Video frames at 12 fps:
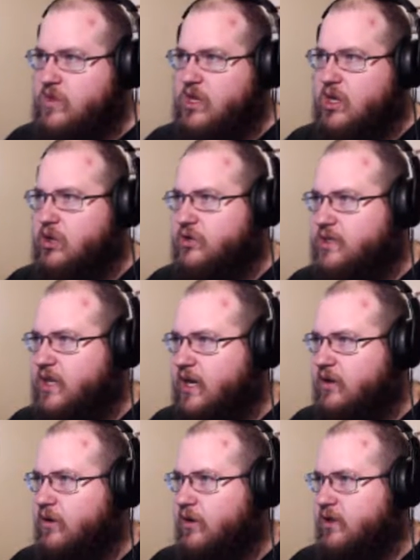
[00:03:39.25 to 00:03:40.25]
You
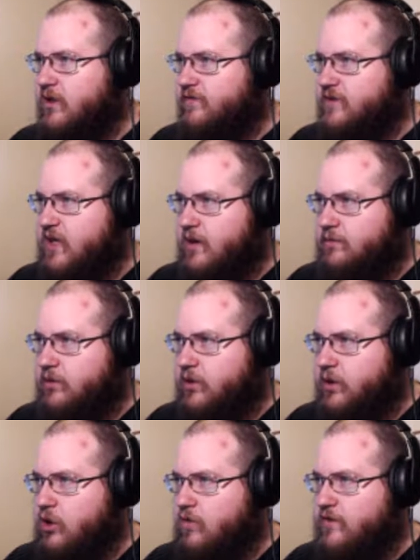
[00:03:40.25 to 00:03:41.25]
stand on a cliff top,
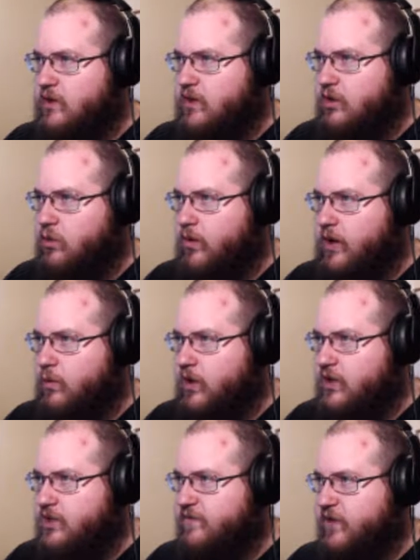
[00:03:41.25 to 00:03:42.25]
looking over the little
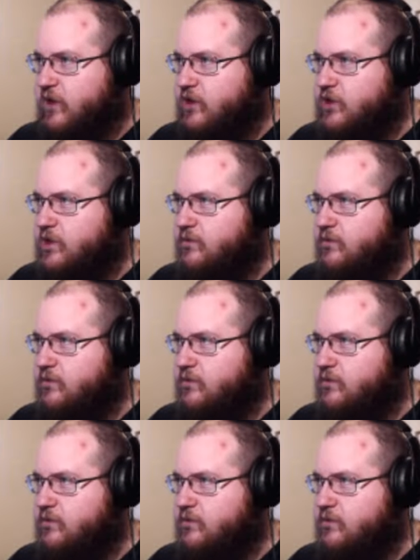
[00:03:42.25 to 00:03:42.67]
whitewashed village,